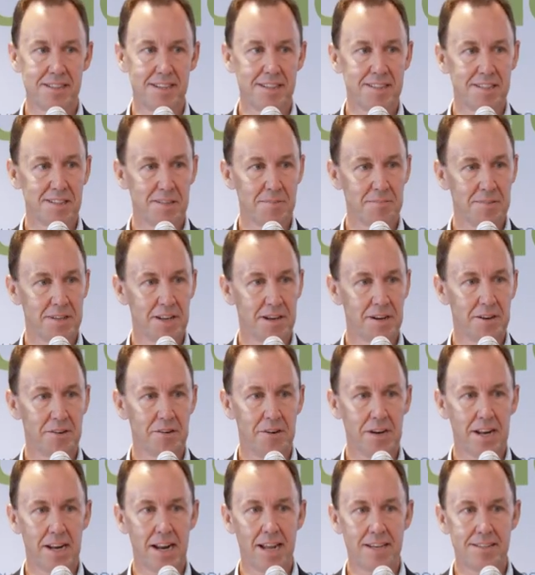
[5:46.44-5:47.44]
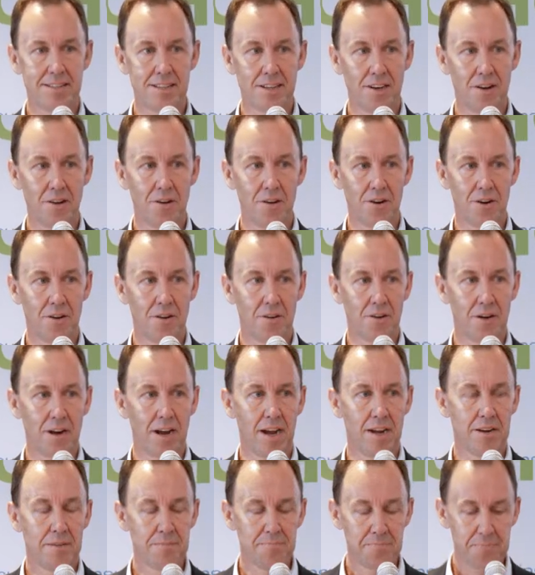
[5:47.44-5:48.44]
systems that are going to last a lot
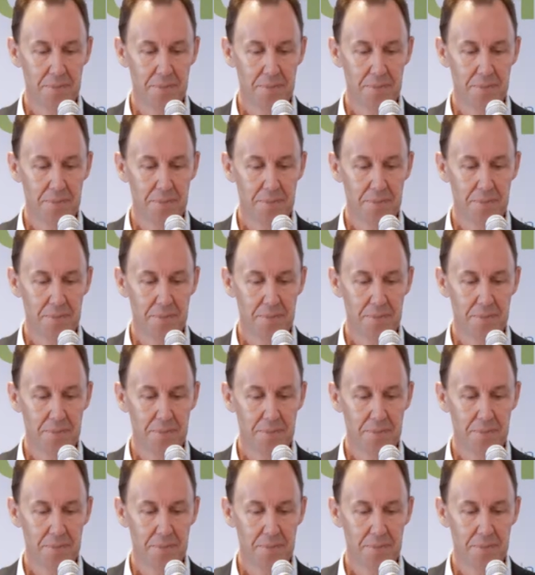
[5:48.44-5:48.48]
longer.